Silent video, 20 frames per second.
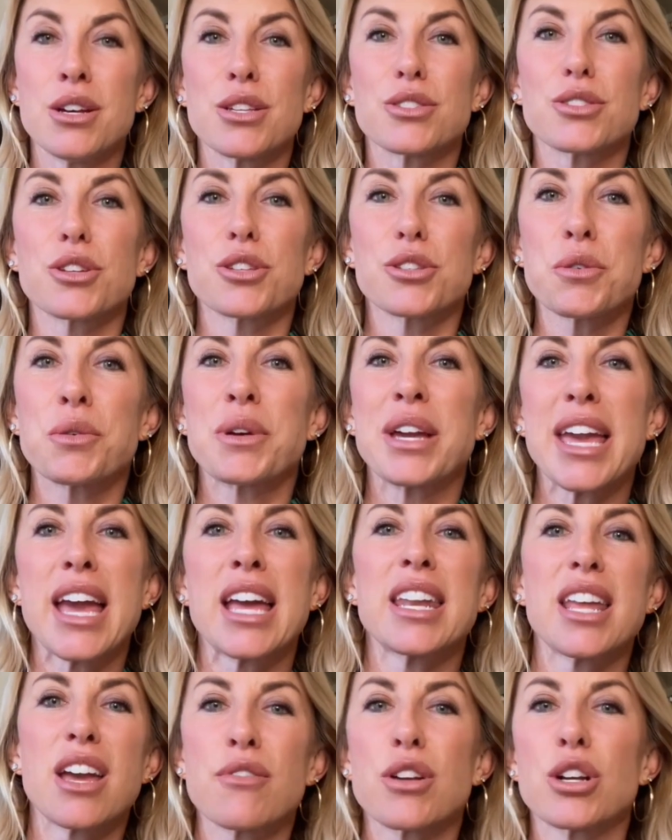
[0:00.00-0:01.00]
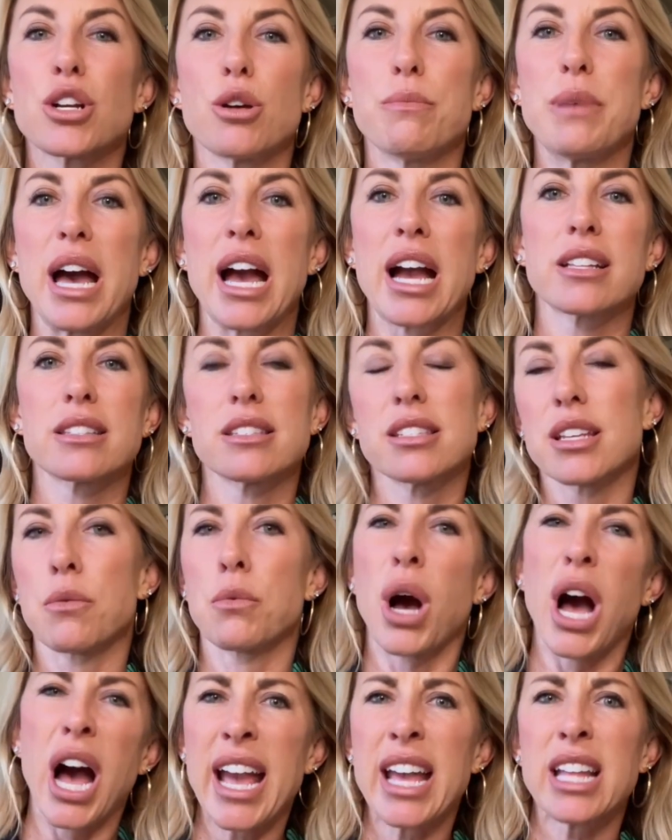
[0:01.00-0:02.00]
So you can't ever go back and say,
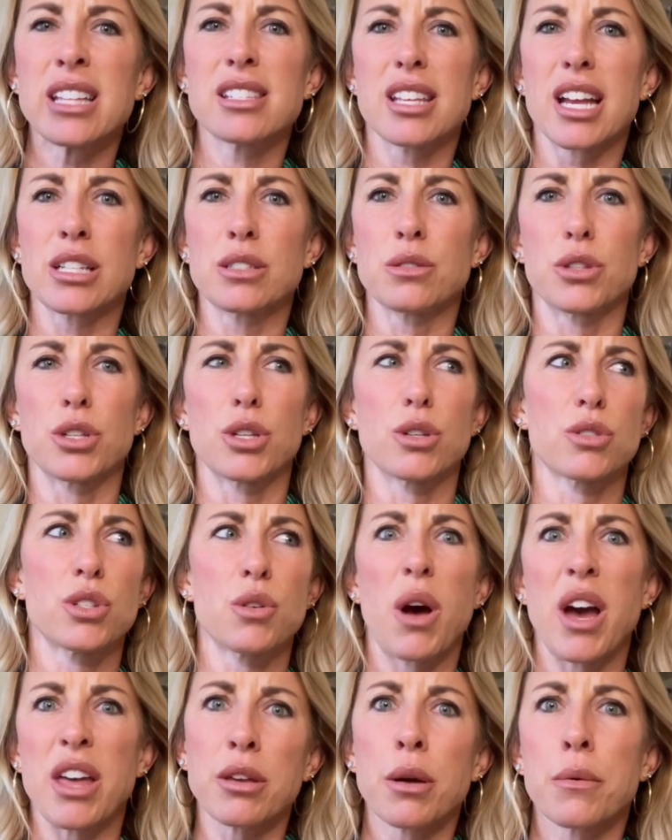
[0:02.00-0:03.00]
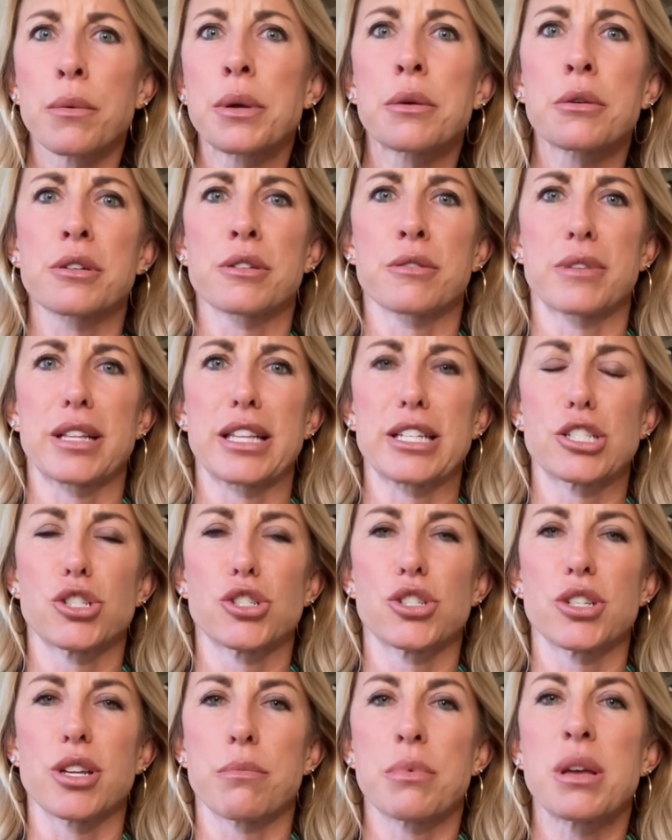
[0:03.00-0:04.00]
well, I had sex with you, so I thought we were in a
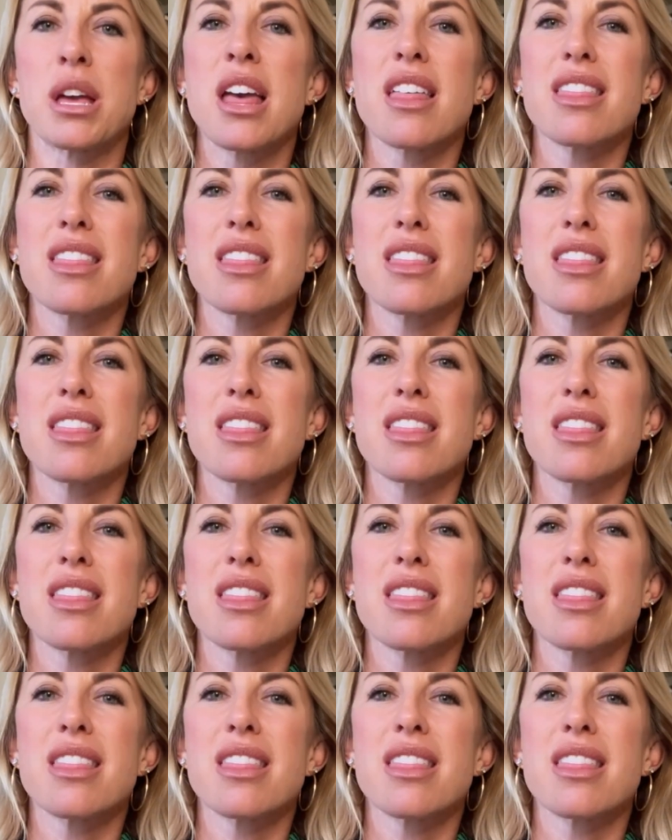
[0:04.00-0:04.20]
relationship.